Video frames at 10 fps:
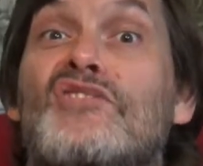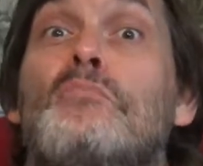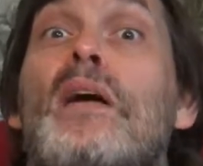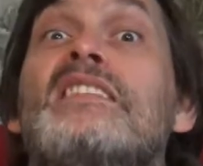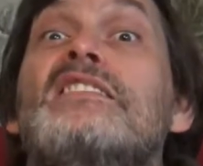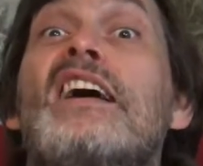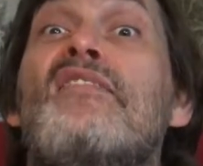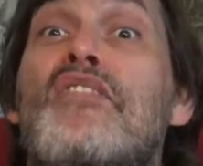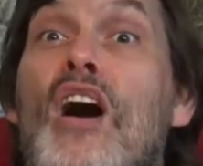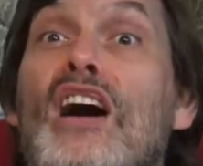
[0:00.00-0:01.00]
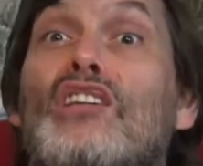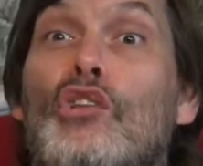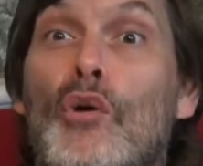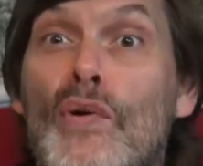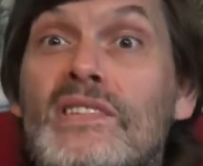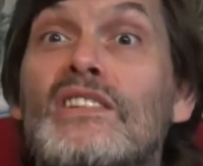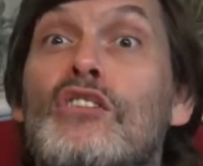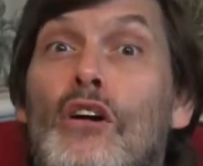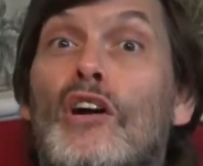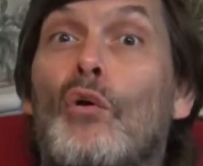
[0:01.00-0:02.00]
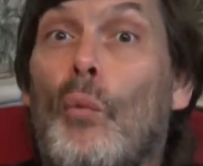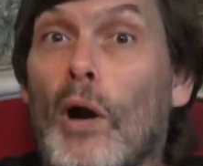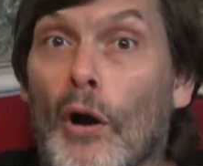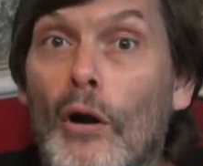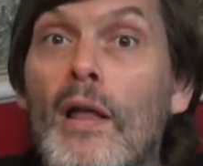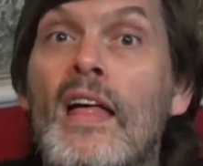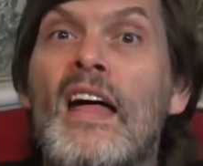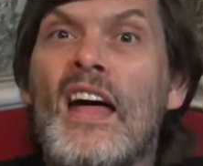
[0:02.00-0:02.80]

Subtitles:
must have thought Lewis and Clark were,